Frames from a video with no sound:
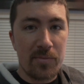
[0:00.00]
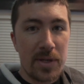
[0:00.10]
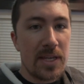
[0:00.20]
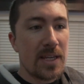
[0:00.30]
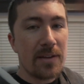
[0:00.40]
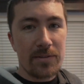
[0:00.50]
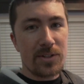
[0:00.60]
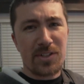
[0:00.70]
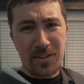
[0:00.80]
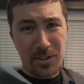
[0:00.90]
of me
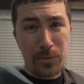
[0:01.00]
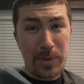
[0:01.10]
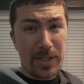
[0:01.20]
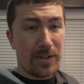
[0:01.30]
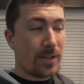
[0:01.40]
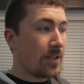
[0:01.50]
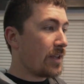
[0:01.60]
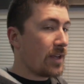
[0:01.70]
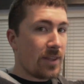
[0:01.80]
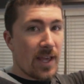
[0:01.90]
just a little bit.
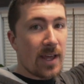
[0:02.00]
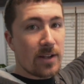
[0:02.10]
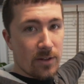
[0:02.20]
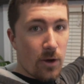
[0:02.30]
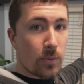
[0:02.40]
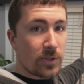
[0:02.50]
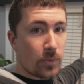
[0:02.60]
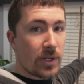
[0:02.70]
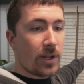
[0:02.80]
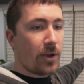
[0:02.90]
That along with the
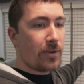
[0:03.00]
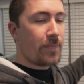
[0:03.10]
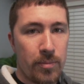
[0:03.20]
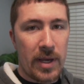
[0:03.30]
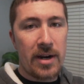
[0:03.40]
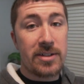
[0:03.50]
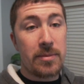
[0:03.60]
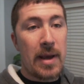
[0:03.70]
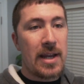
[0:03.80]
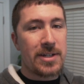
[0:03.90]
window. But here's the
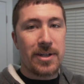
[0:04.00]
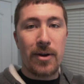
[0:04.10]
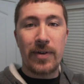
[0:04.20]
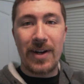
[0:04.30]
magic over